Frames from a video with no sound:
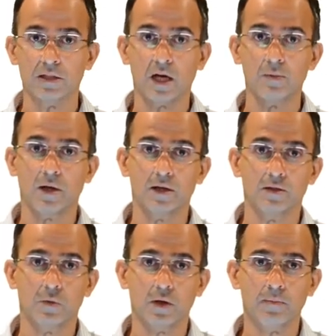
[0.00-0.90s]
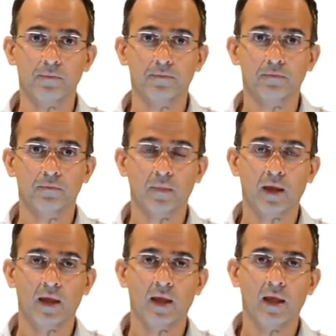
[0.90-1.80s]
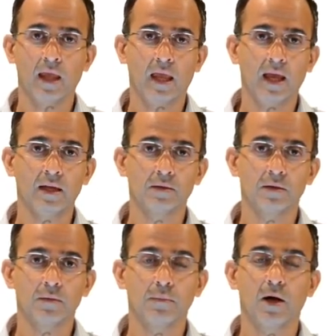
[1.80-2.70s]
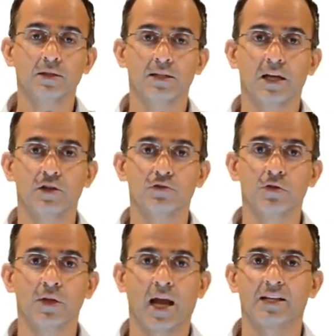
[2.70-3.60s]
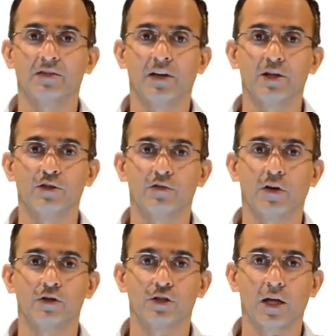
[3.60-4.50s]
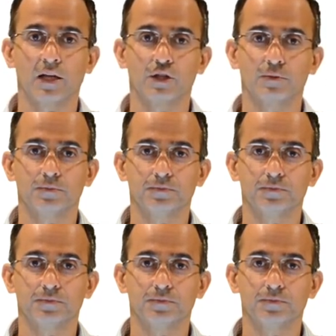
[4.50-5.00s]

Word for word: zi minus one, and pass that through the activation function h.